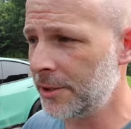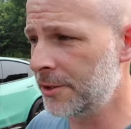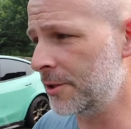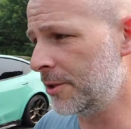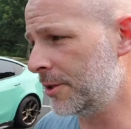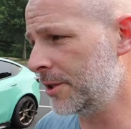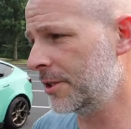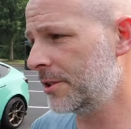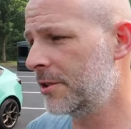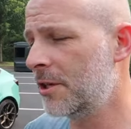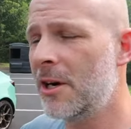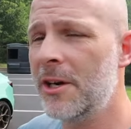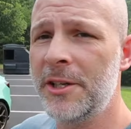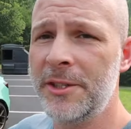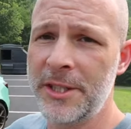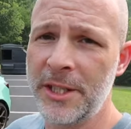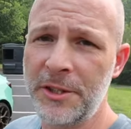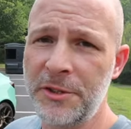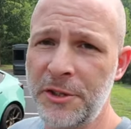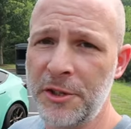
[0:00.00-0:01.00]
So this car
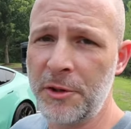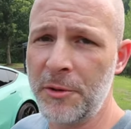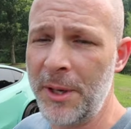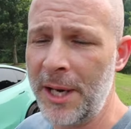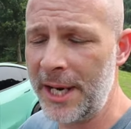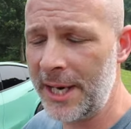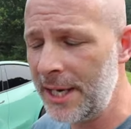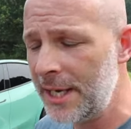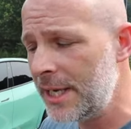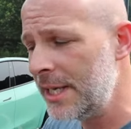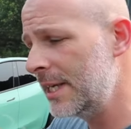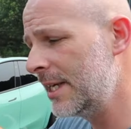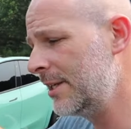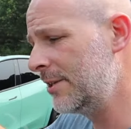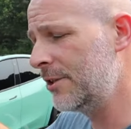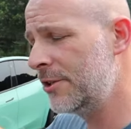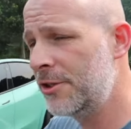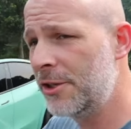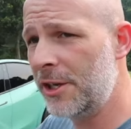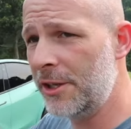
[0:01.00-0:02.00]
is actually gray,
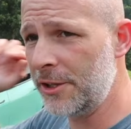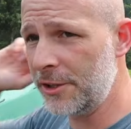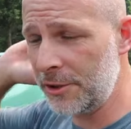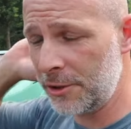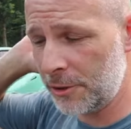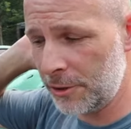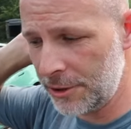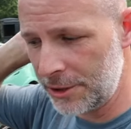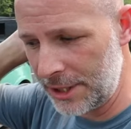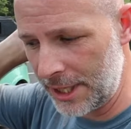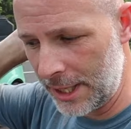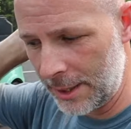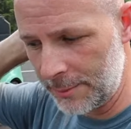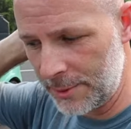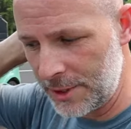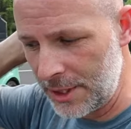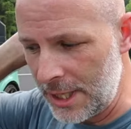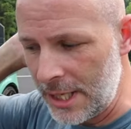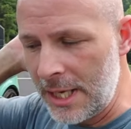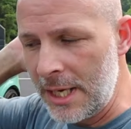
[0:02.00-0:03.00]
as you saw on the door jams.